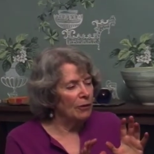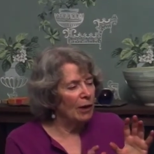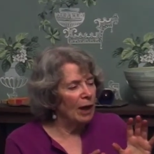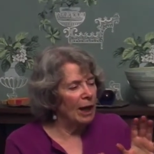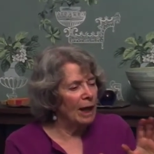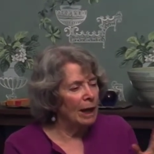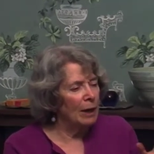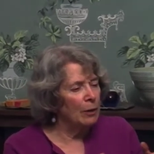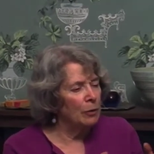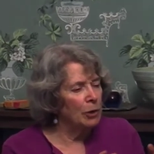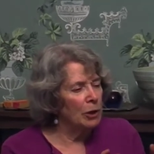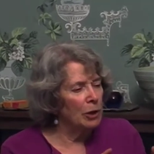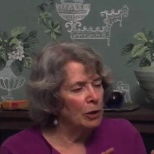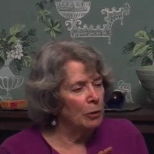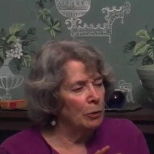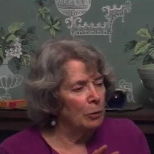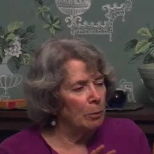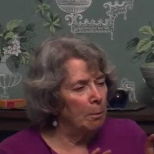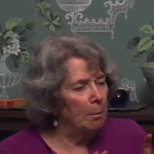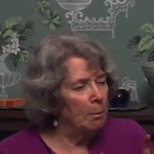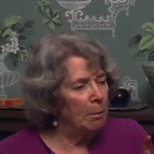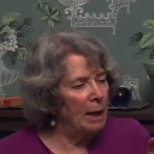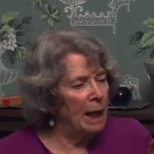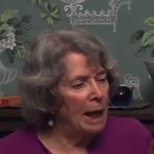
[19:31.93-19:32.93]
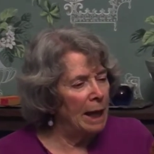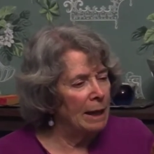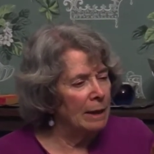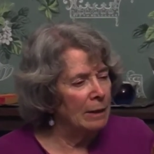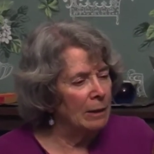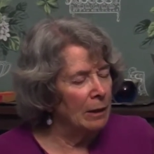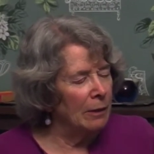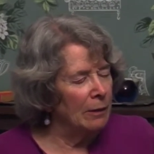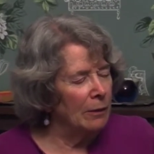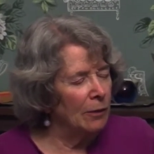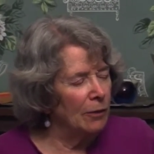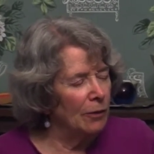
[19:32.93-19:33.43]
How do you
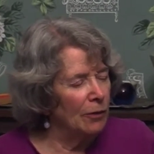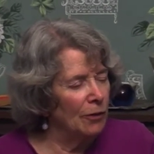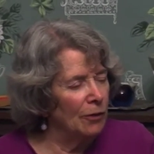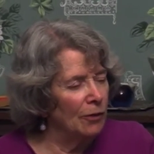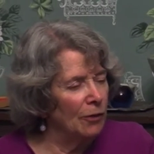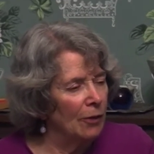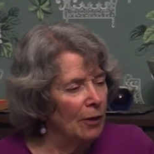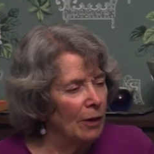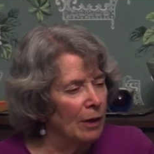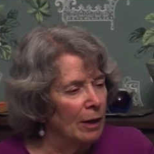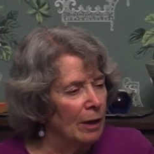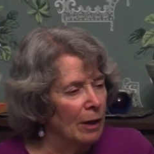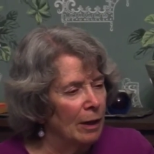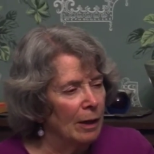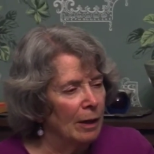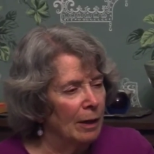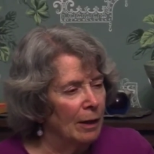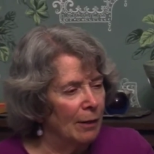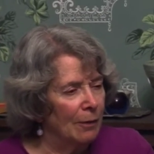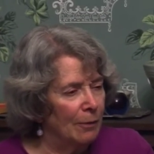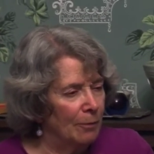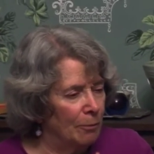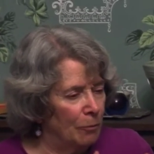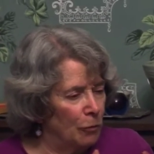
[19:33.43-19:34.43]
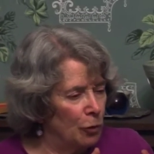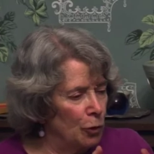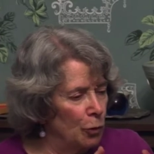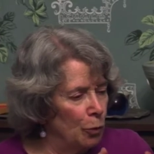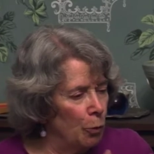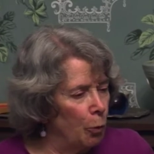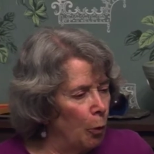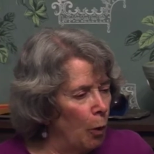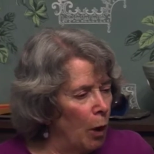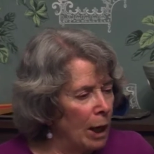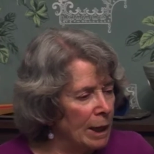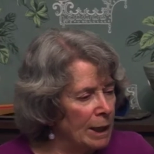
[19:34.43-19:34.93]
balance you
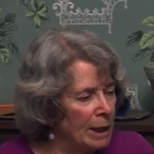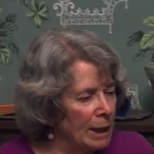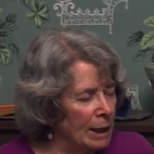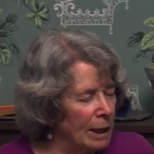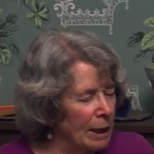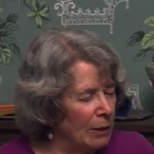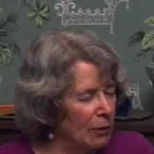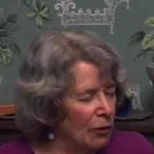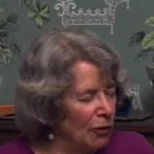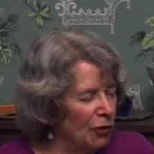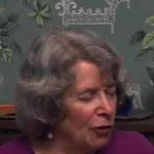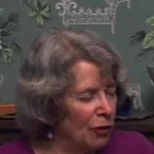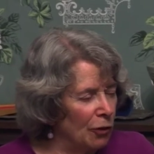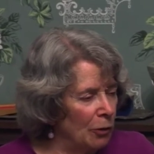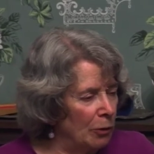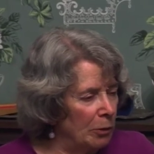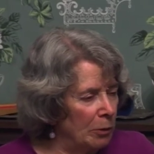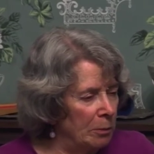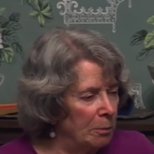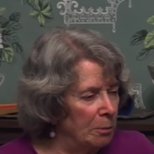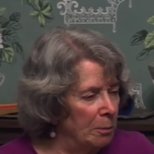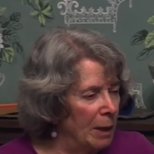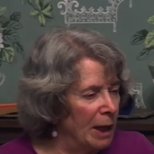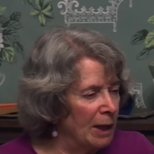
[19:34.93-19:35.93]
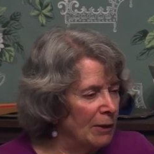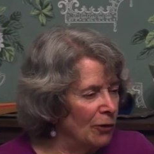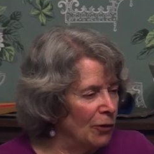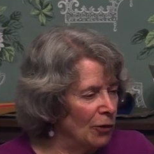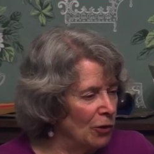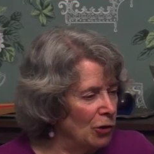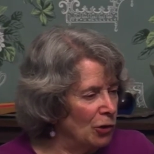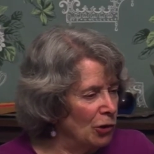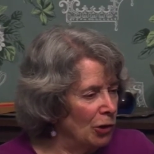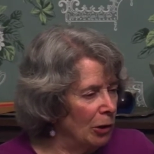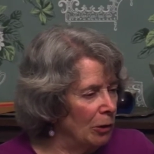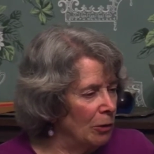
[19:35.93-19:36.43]
want to get a certain
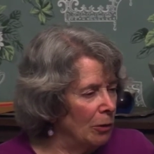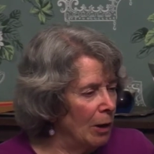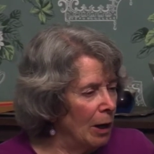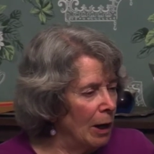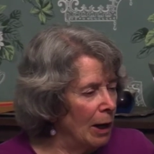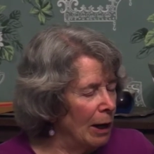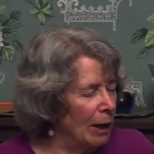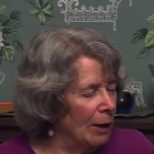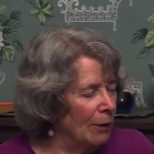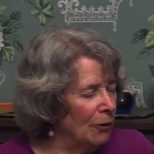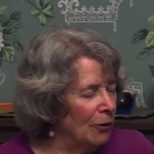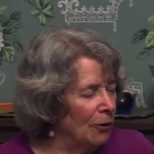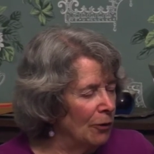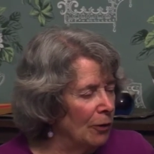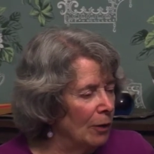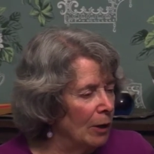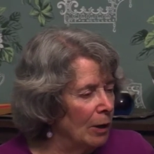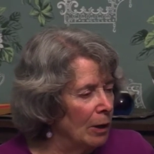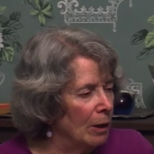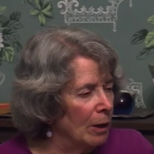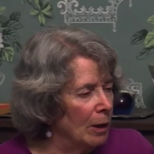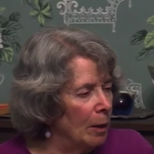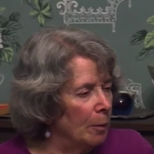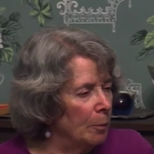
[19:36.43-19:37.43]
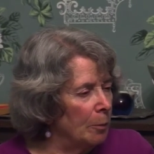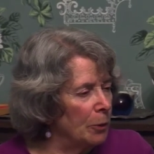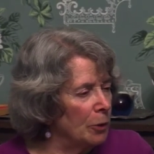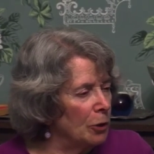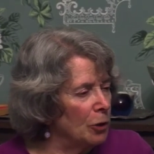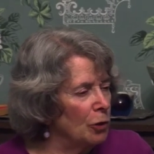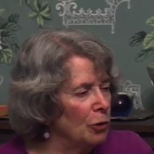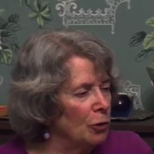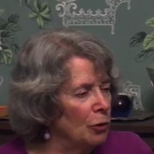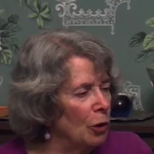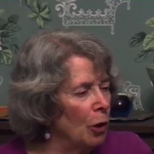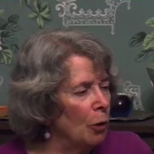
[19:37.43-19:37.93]
message across, but
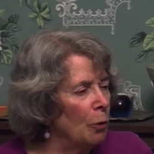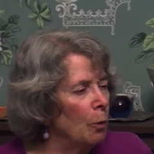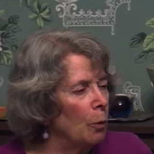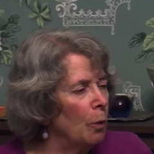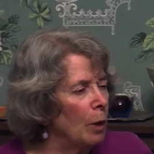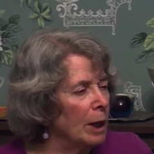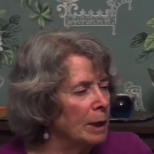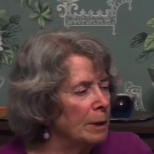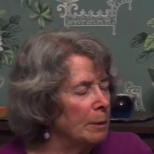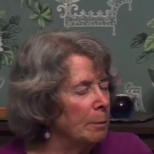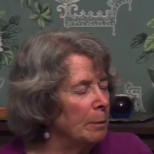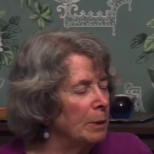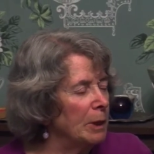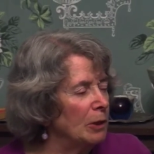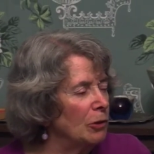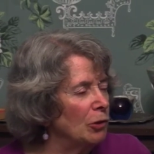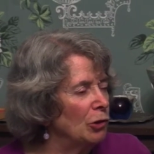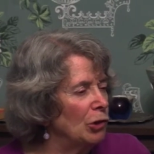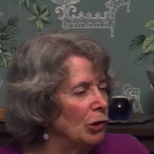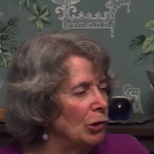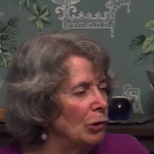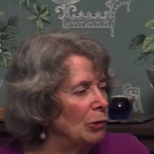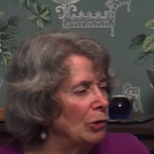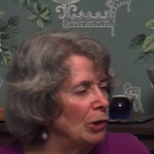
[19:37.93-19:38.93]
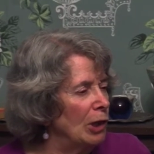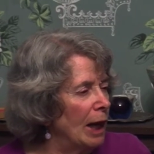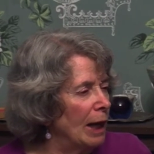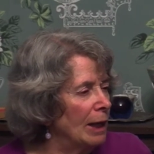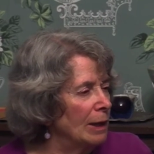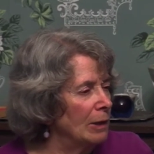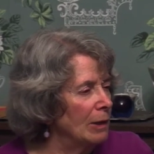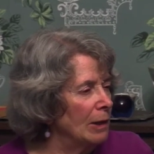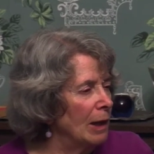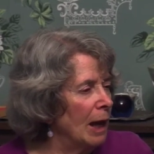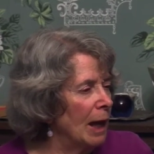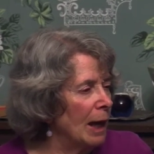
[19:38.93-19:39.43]
you don't want to be too
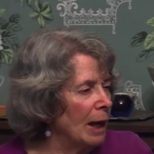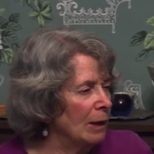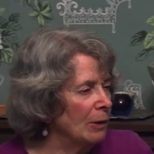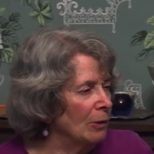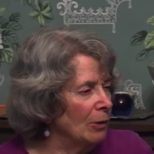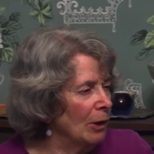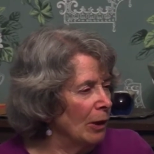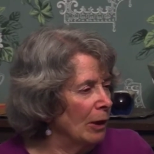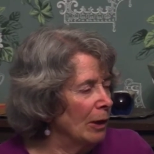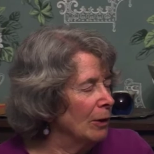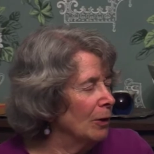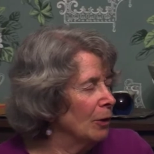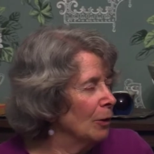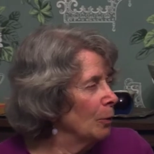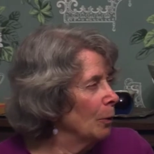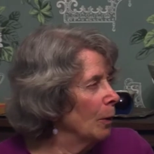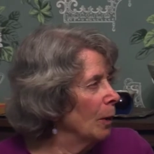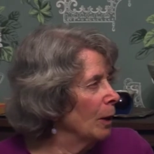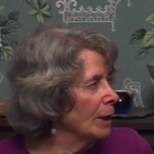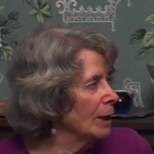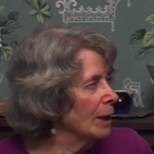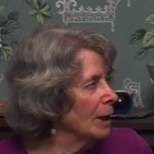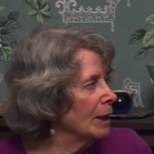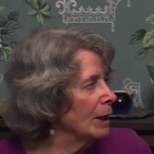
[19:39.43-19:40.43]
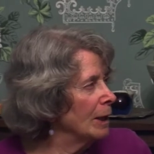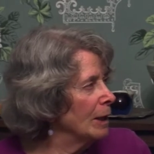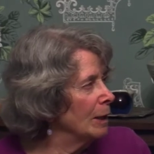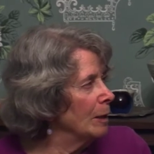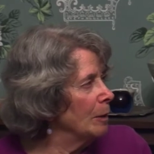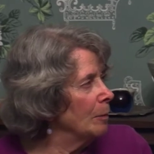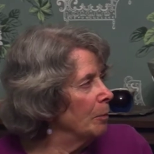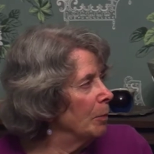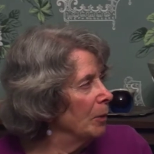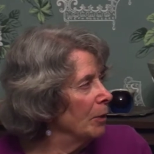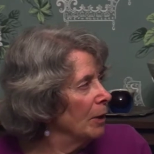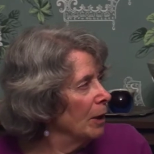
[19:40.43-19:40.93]
didactic. You mm-hmm. want to mm-hmm.
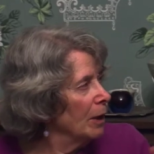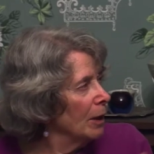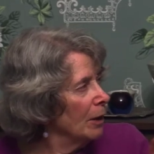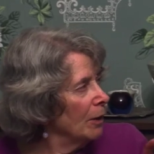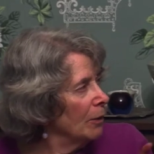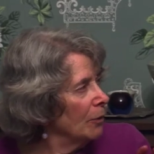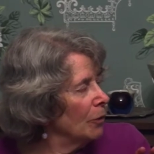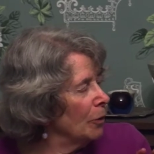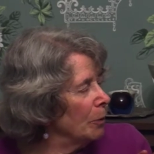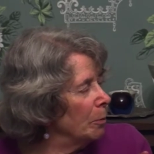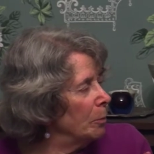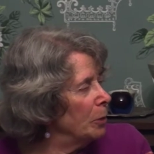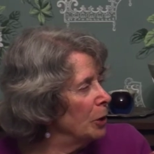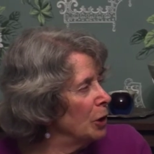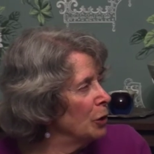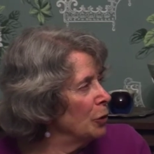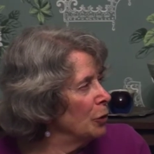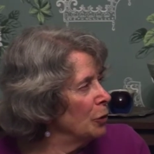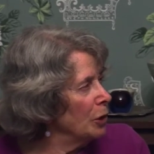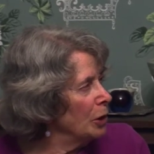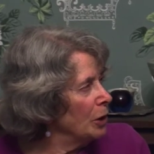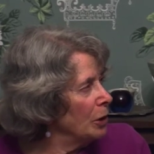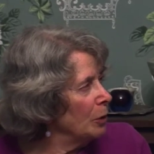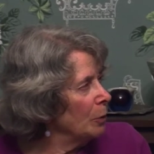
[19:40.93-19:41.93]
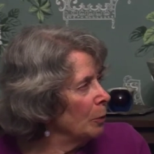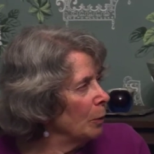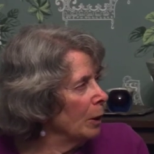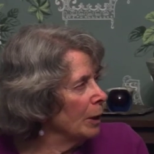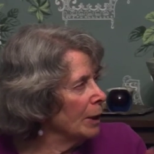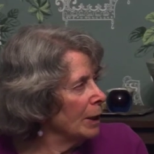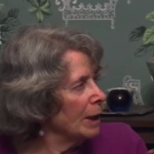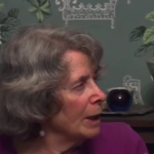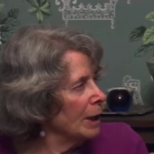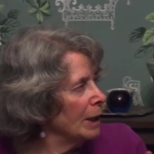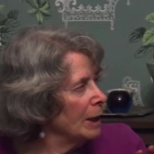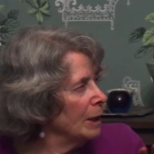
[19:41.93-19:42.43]
keep the beauty, you want
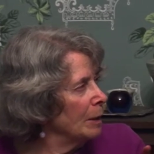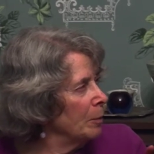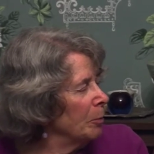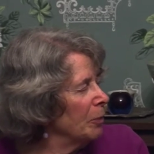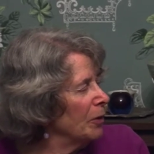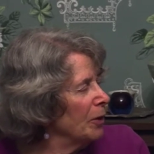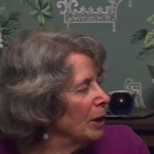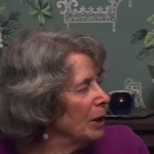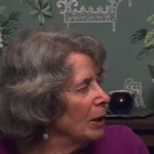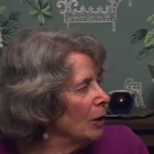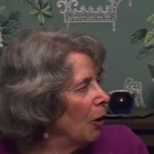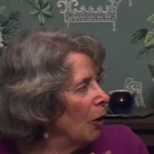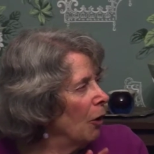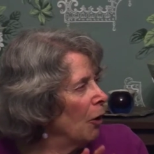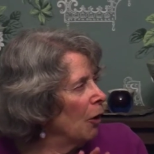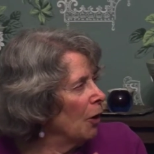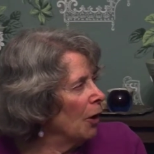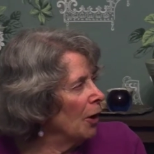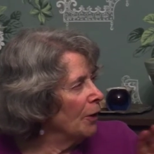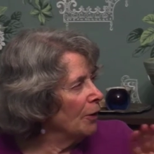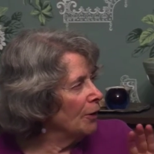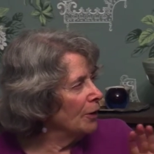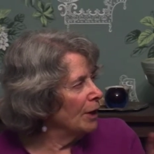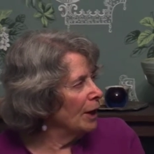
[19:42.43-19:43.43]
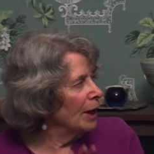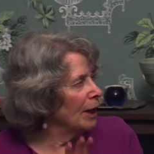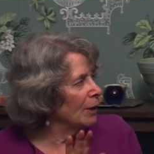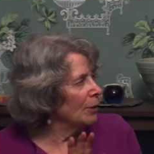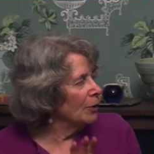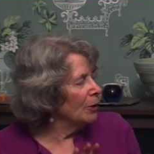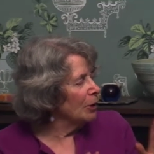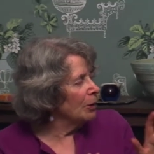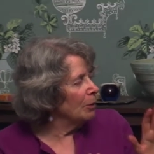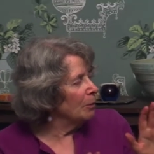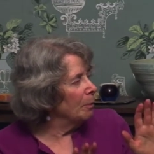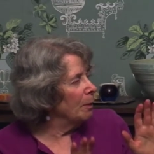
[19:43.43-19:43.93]
to keep the art. How
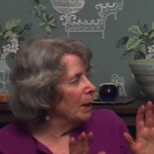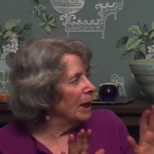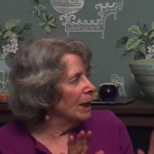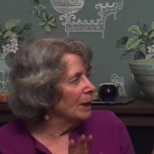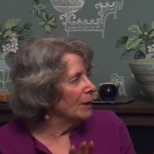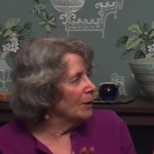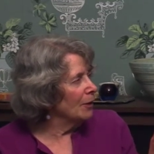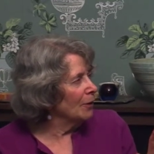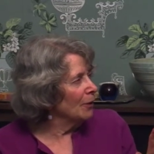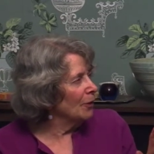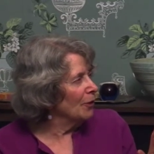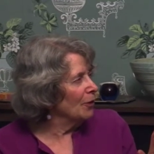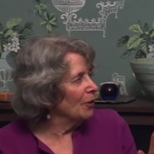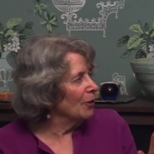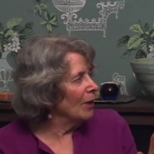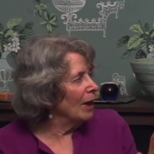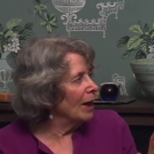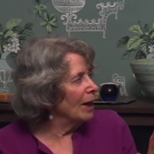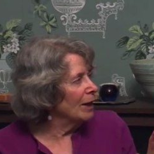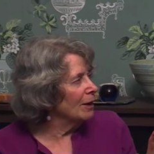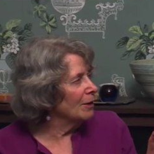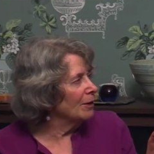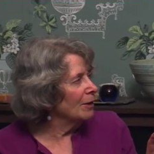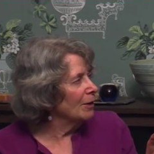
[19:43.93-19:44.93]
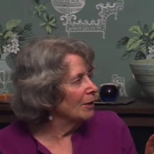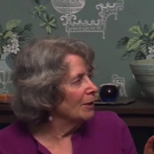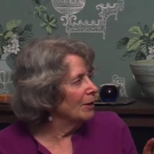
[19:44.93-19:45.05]
do you balance that?